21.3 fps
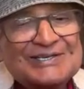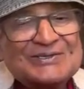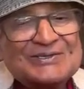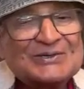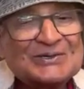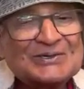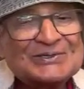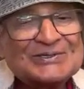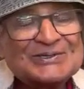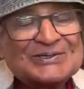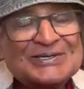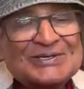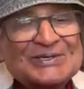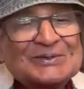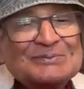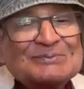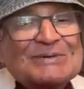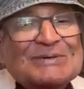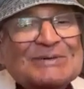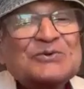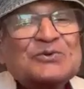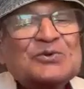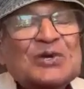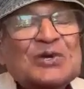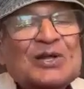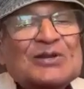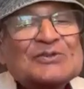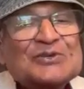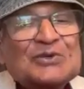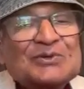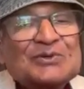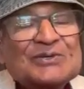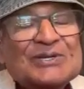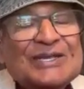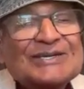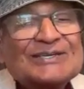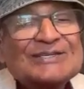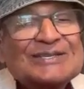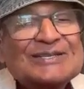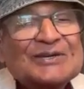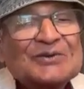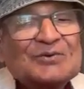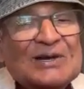the ego, but we also
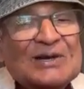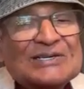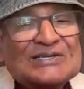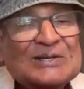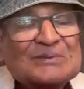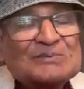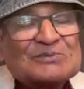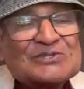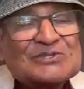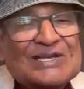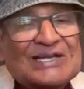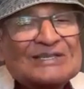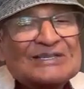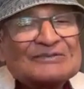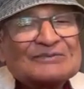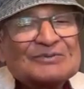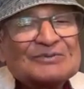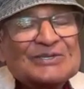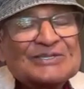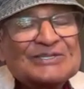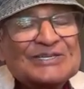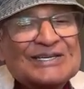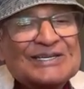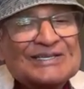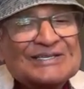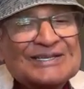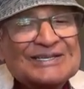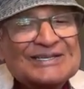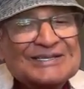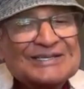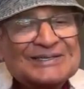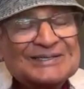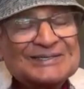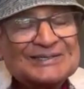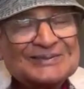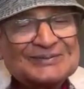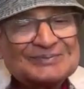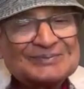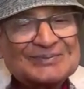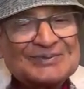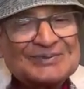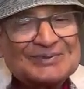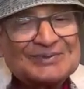need the quantum self. We need the
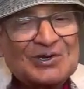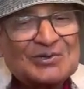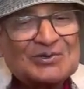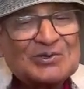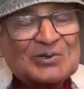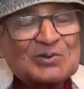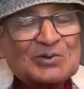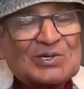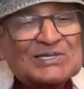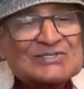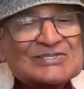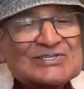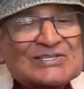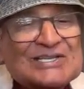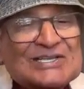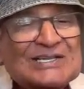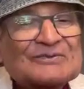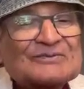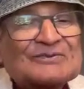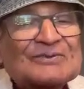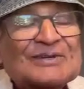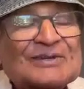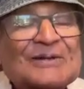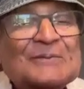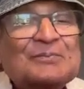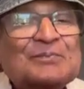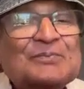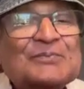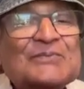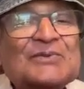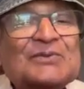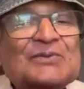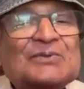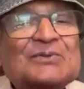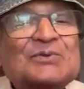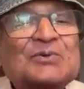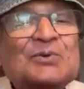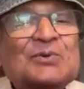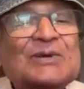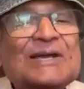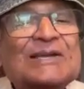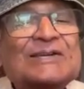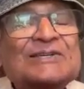non-local self
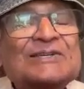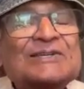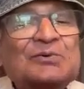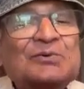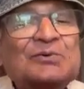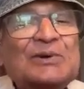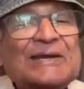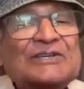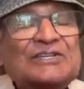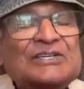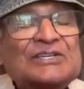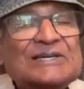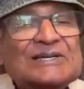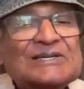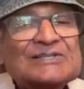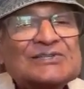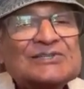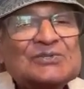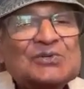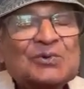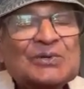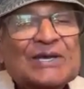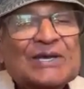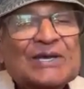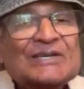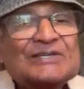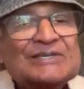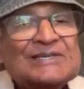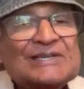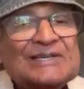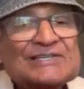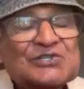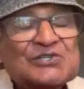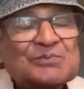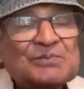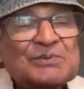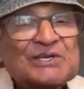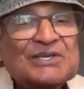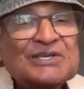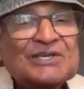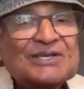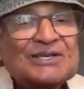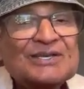to get new ideas, to get
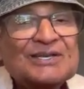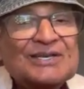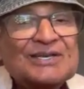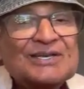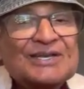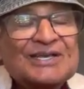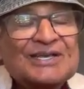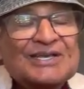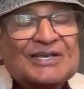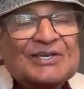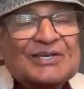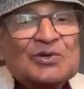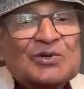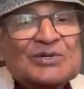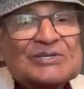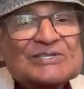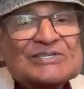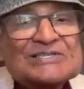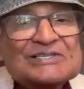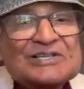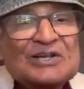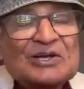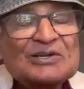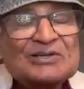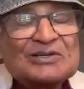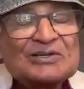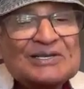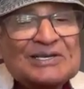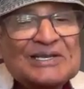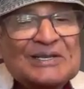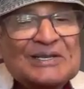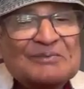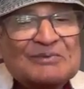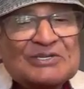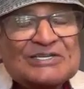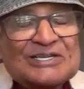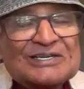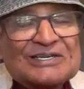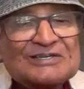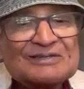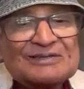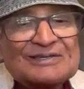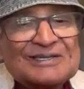ESP. Ego is not
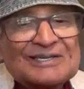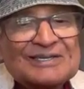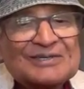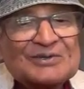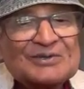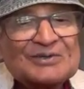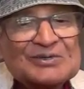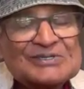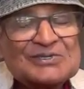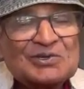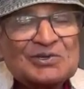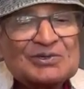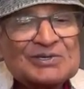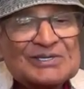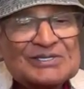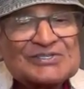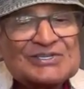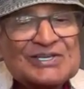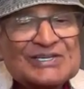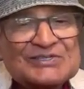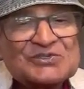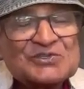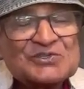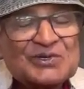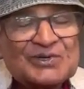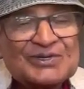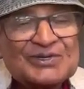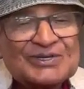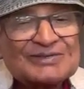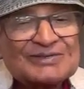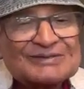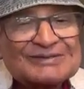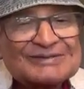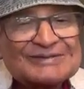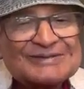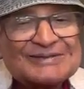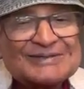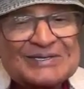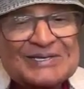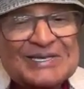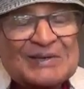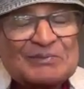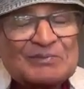limited. Ego is only sensory,
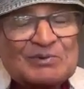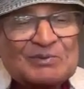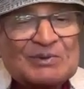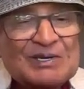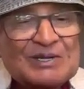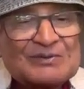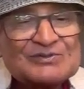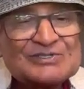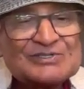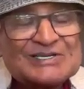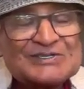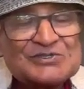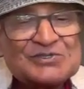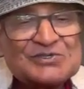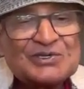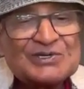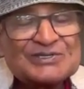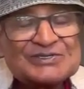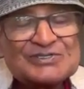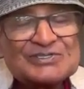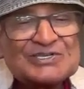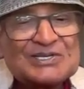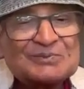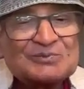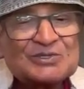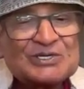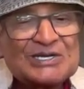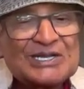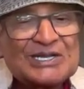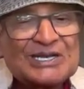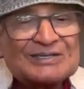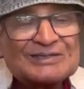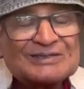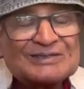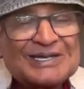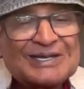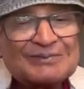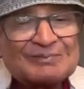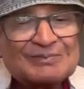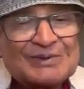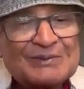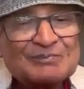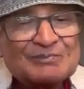capable of sensory stimuli,
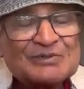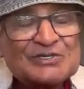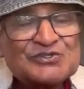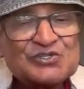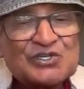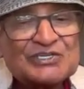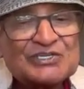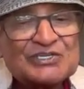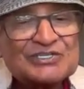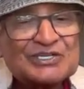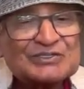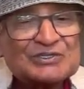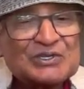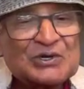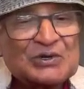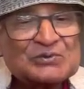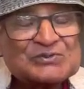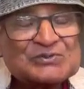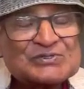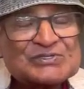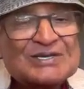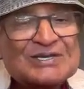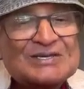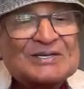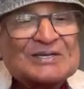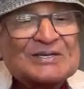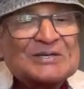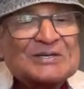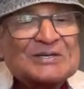appreciating those.